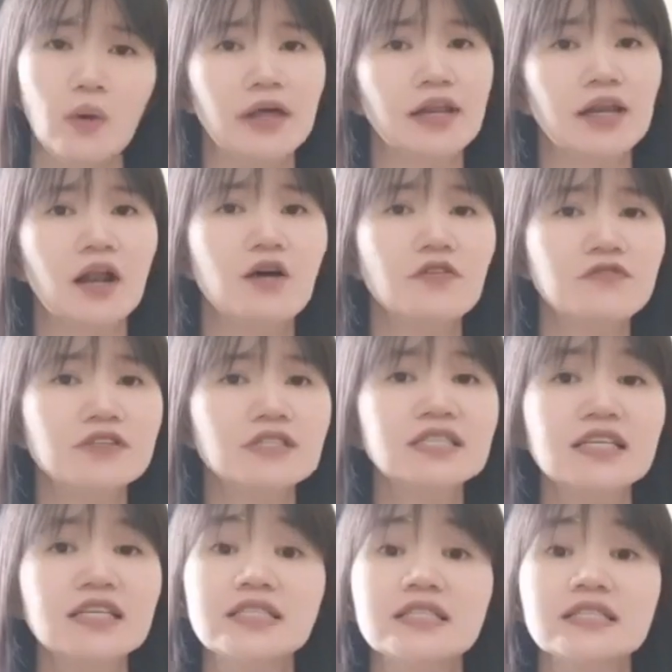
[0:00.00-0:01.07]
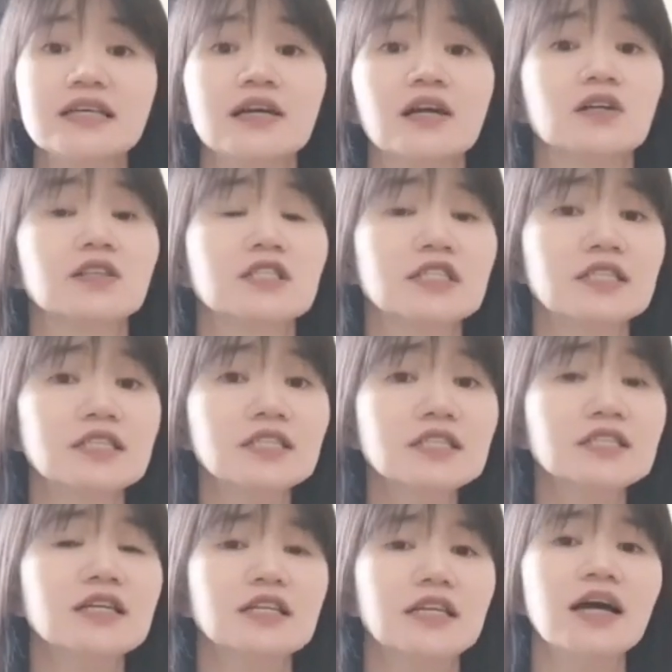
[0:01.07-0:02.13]
where it offers insight on
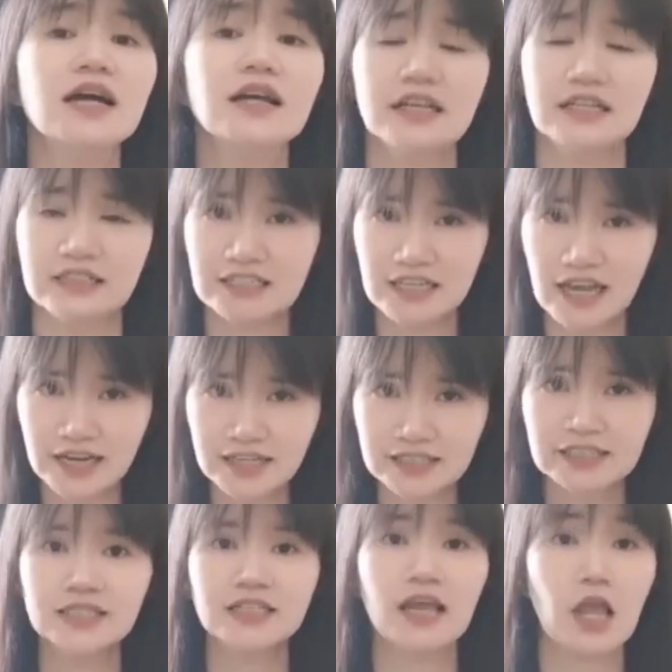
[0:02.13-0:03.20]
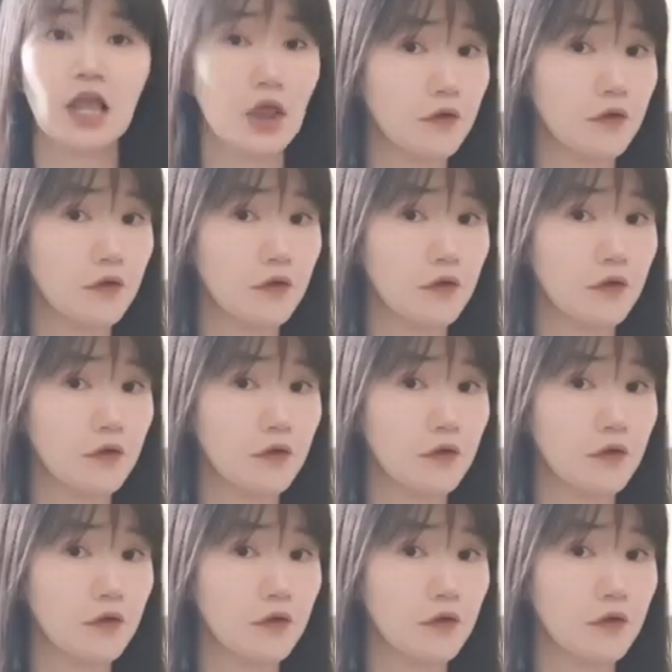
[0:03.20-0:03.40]
sales data in targeted